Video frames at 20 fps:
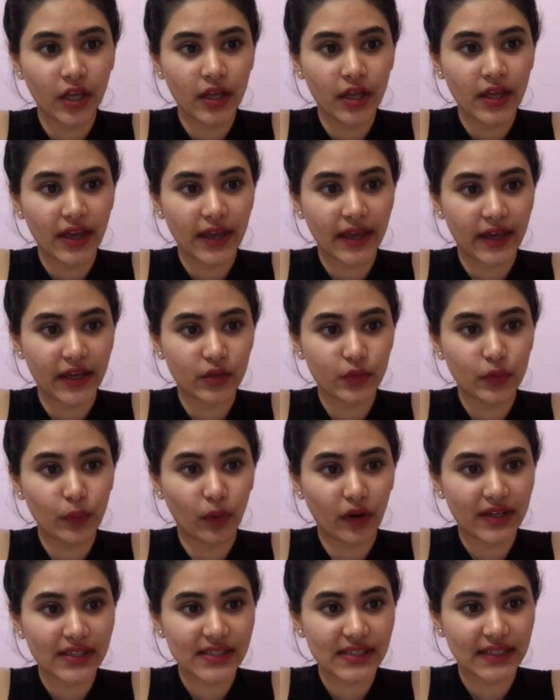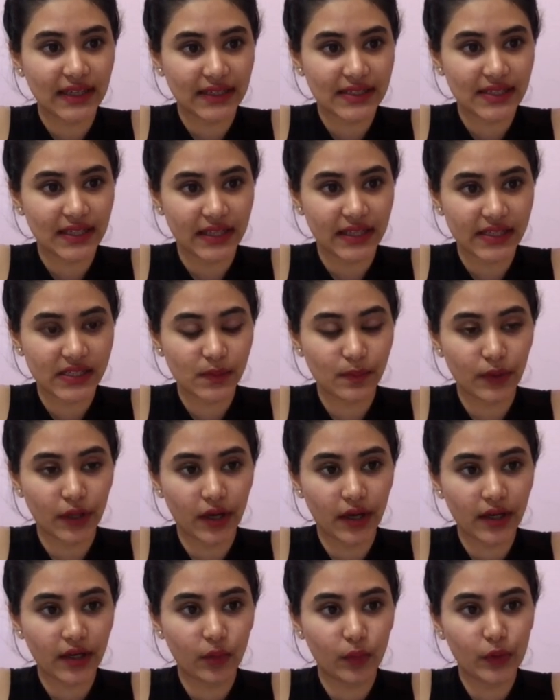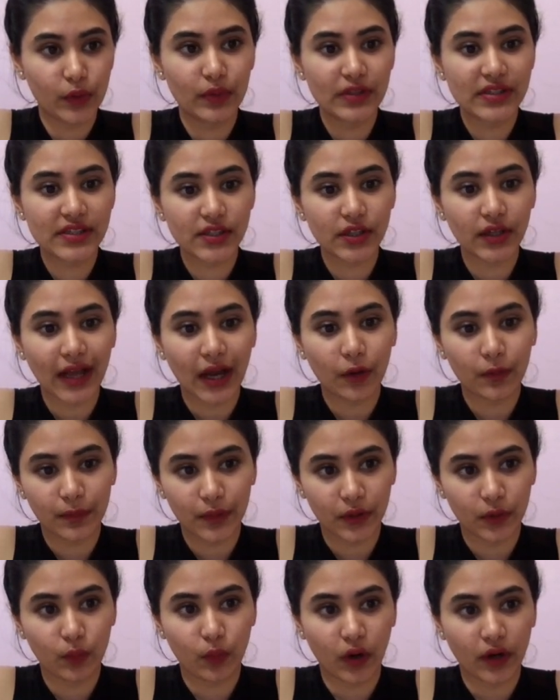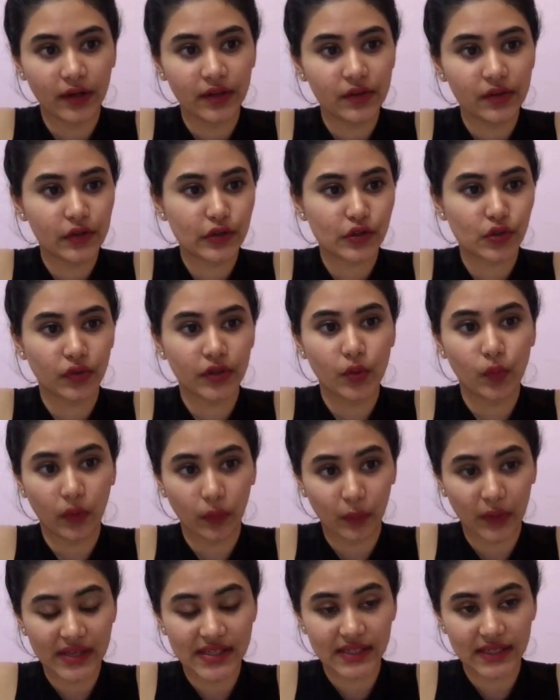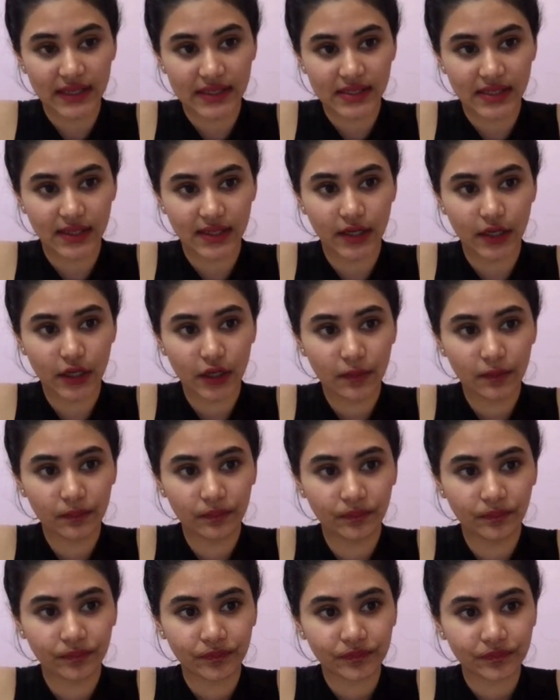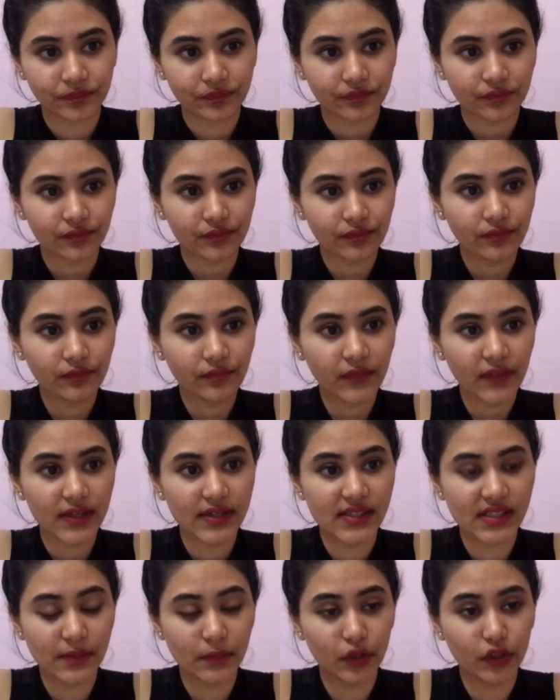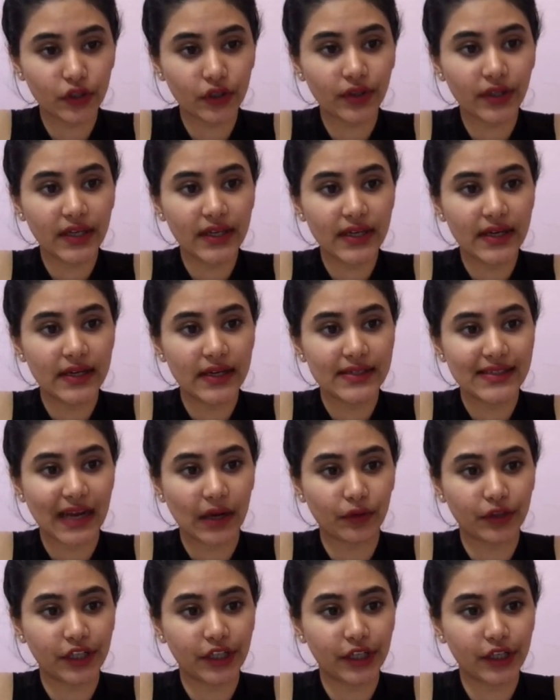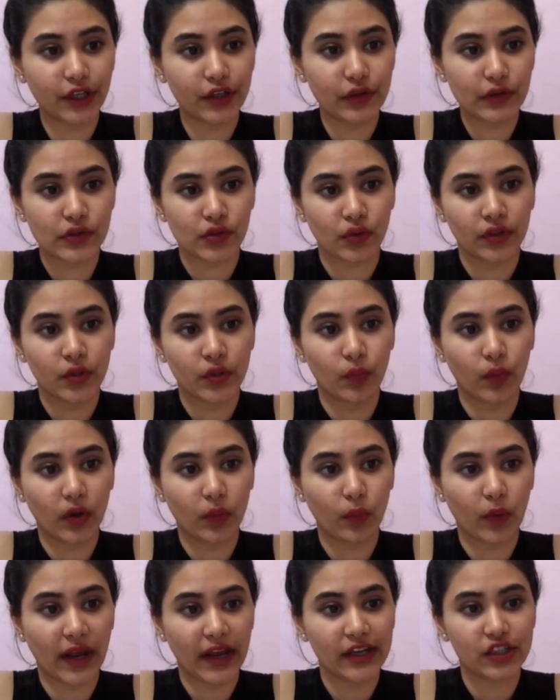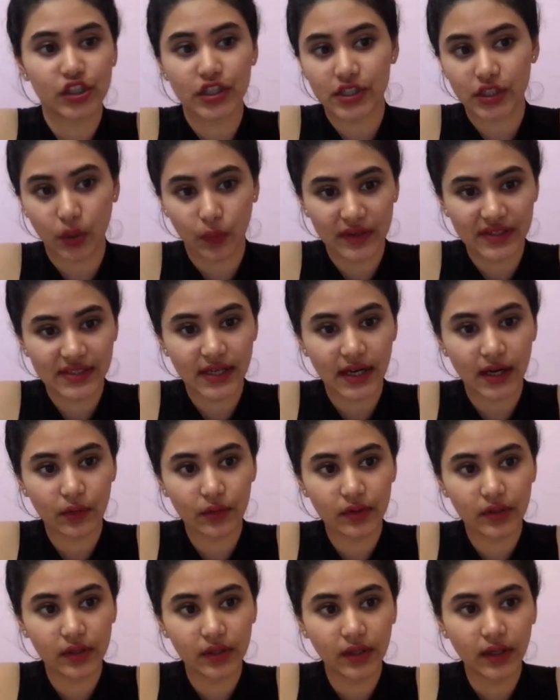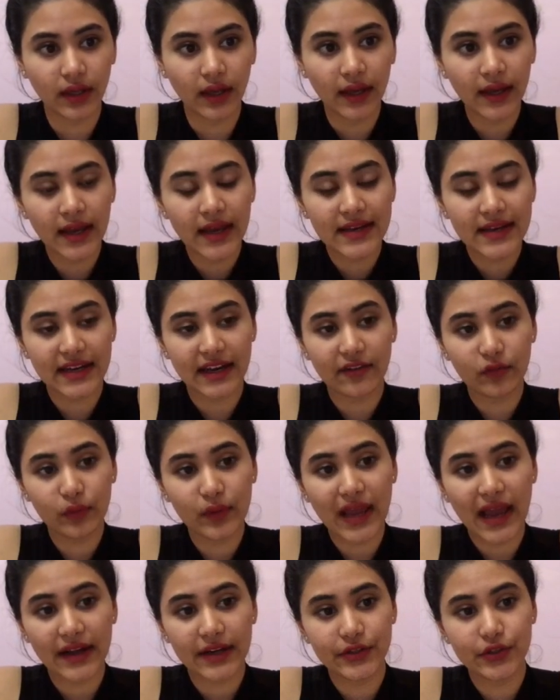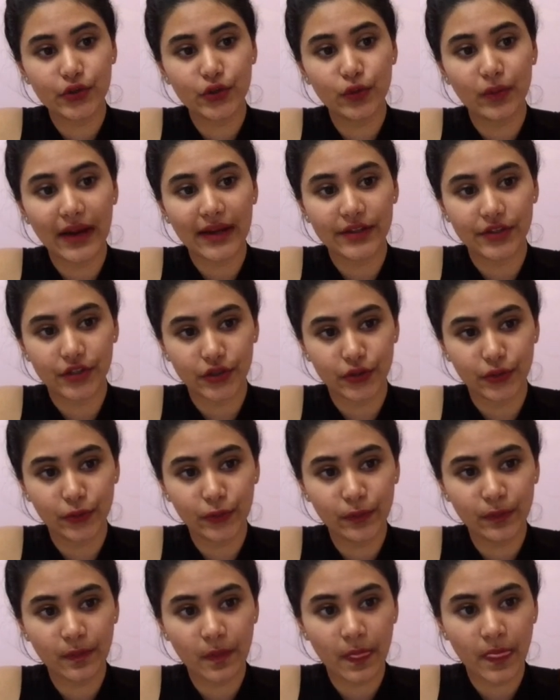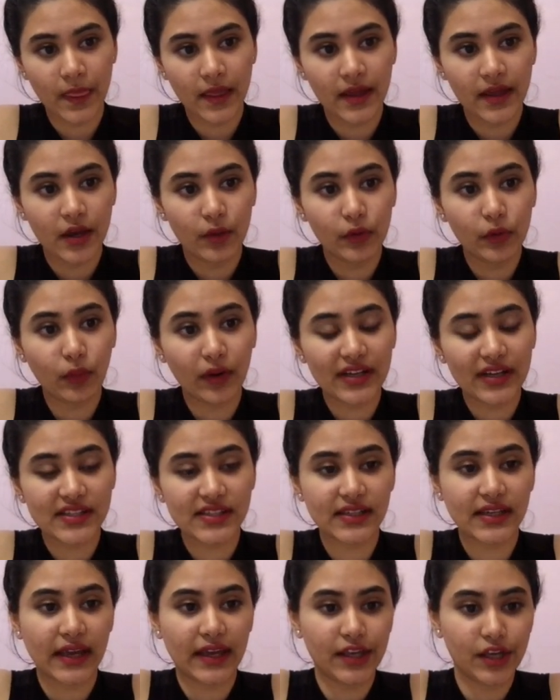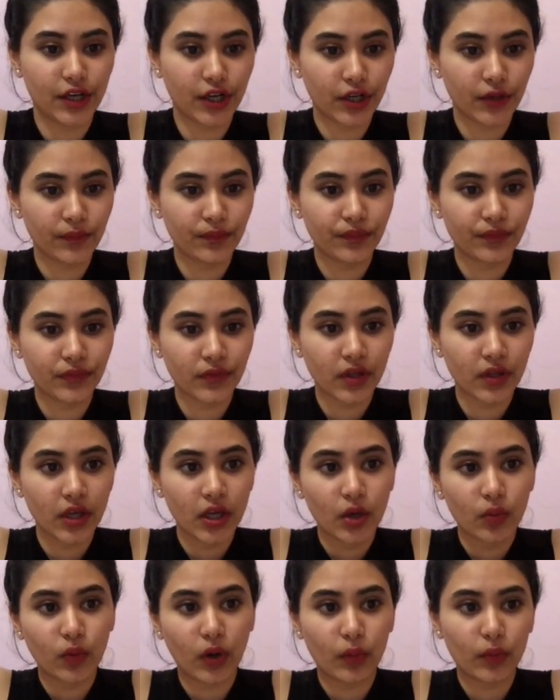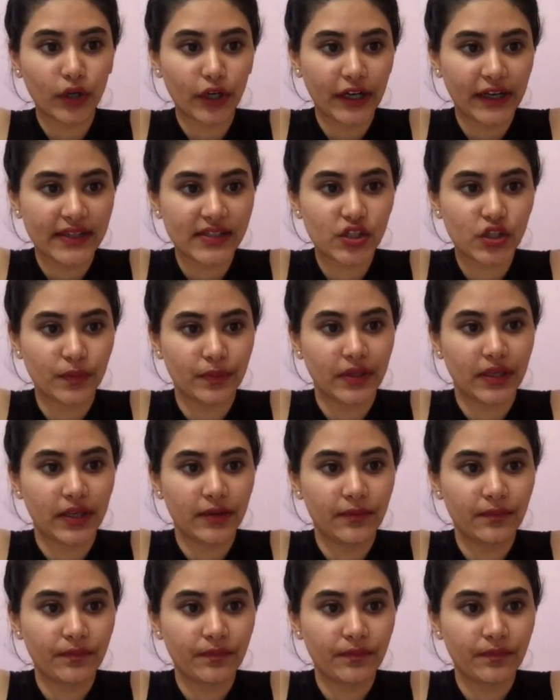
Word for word: and we wanted to get to this block, we would still output one. There's only one way to get to here. Similarly, down here, there's only one way just going down. Now, if we had a 2 by 2, we wanted to get here. What would our answer be?